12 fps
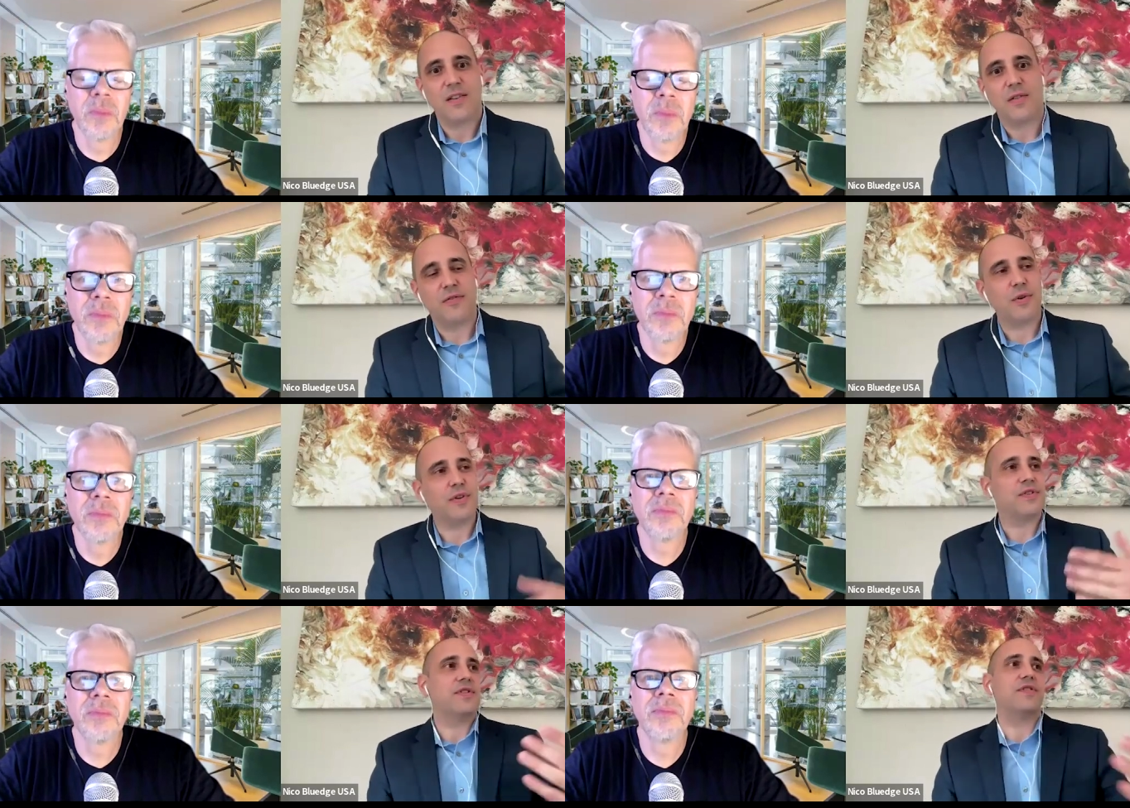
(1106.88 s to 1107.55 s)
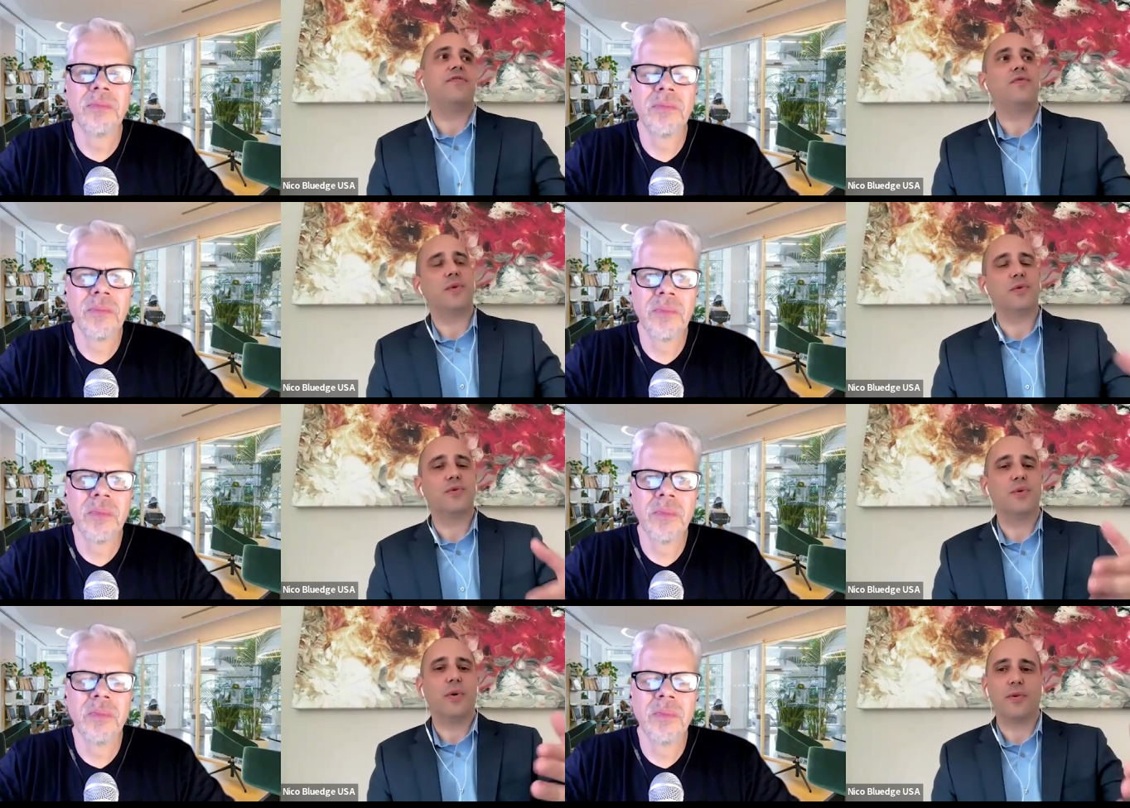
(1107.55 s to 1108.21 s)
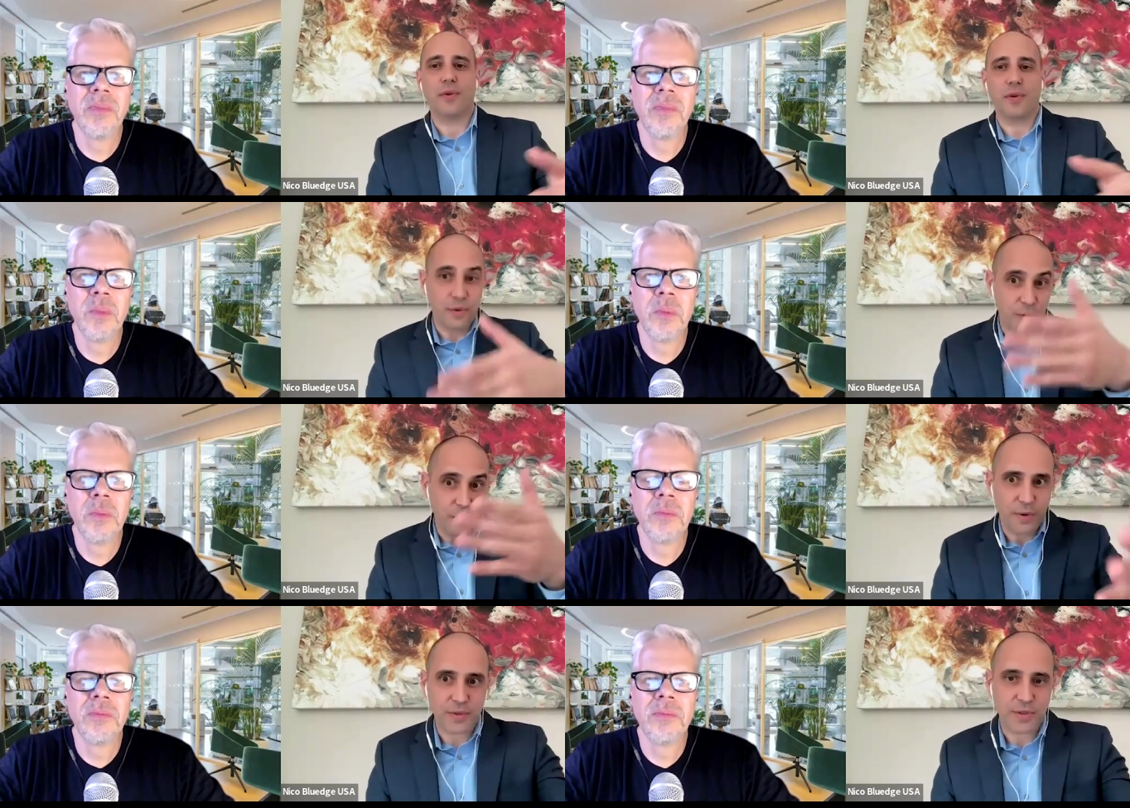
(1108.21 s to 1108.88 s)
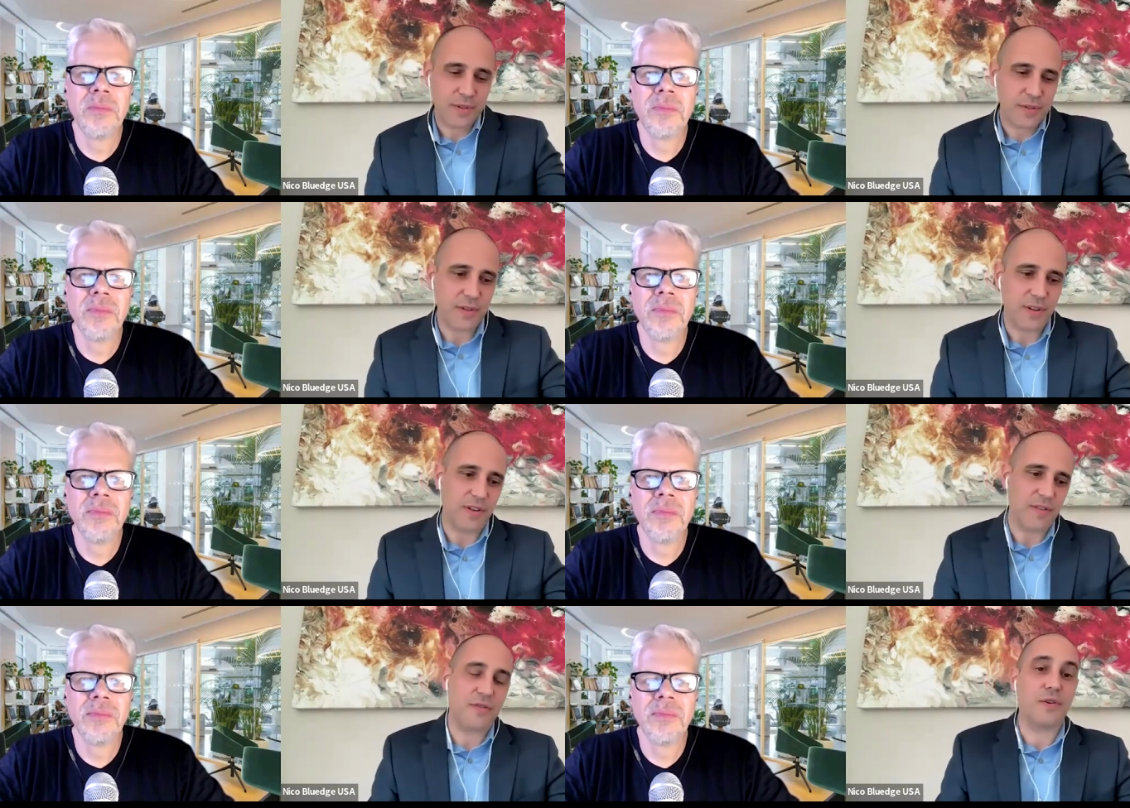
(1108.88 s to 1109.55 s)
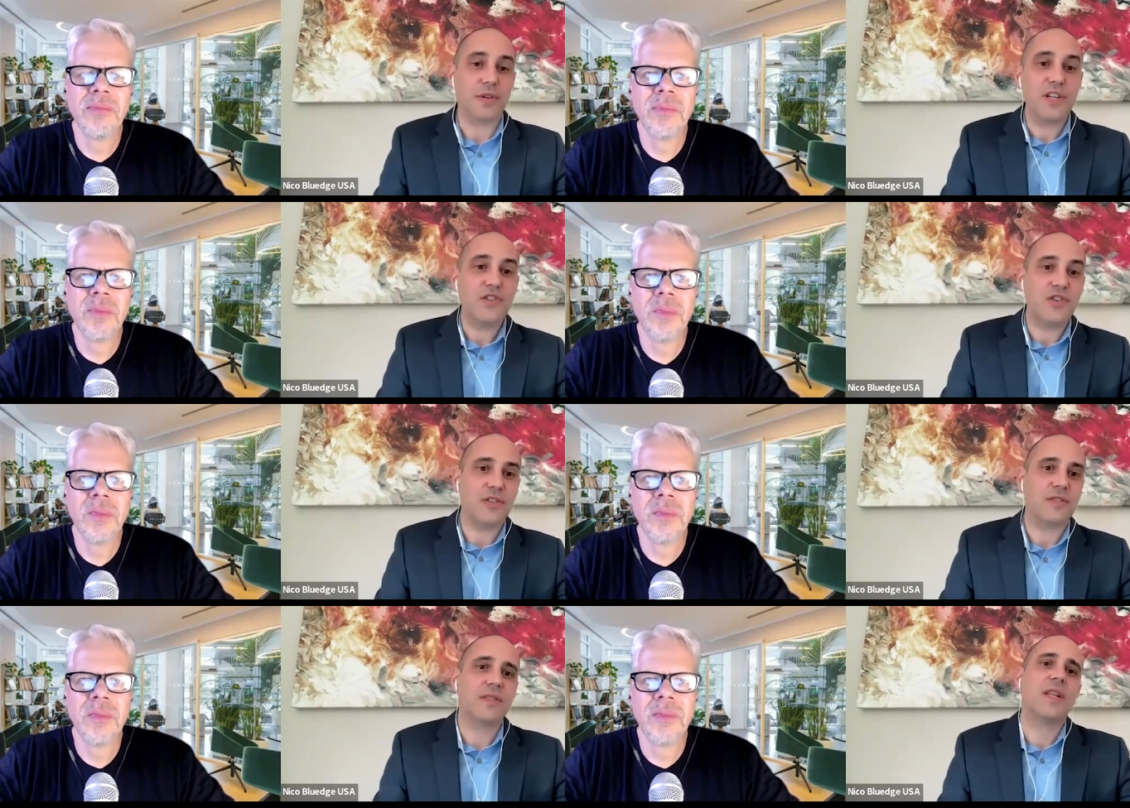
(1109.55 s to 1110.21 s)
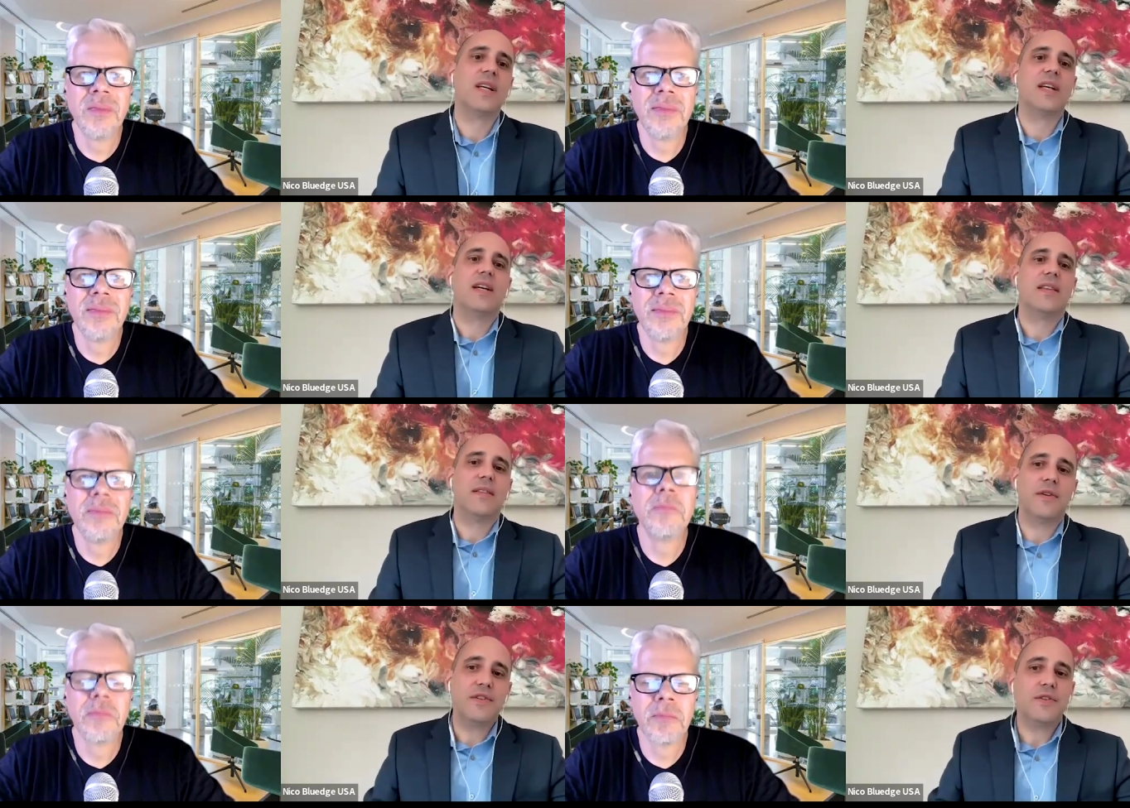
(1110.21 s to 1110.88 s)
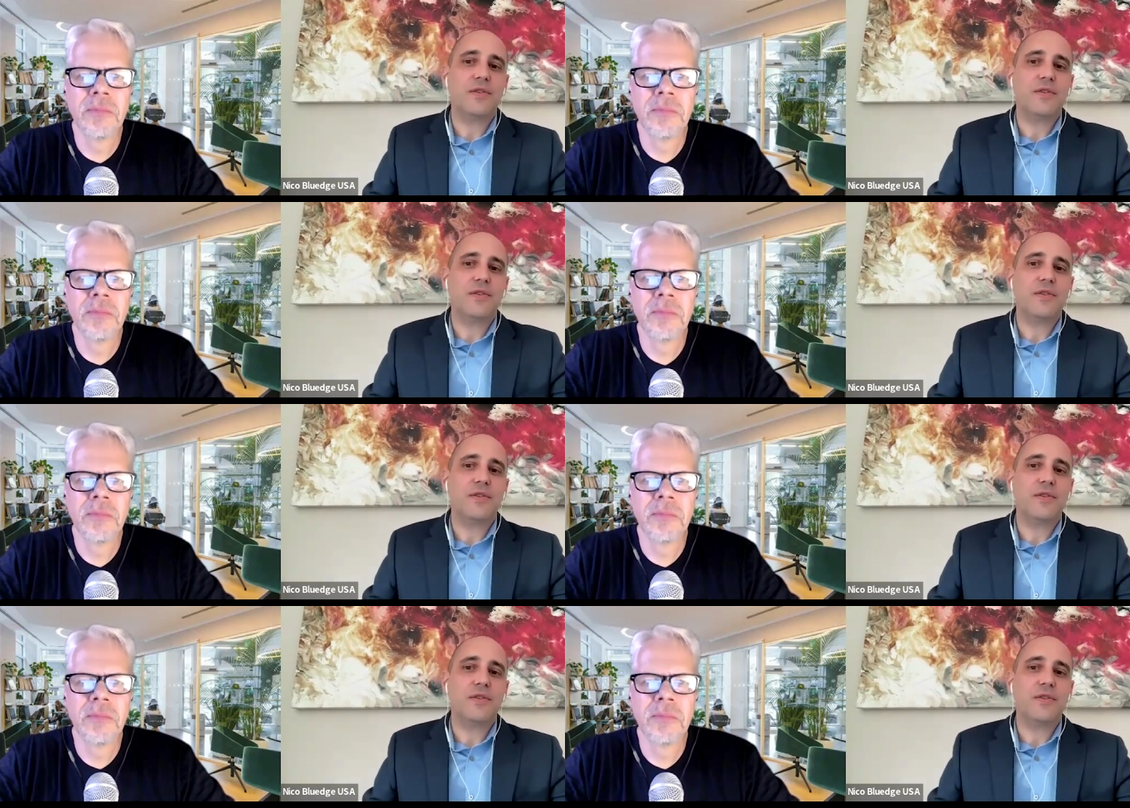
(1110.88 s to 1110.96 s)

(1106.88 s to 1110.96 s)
Speaker 1: For instance, if you want to order doors uh, for your kitchen, there is a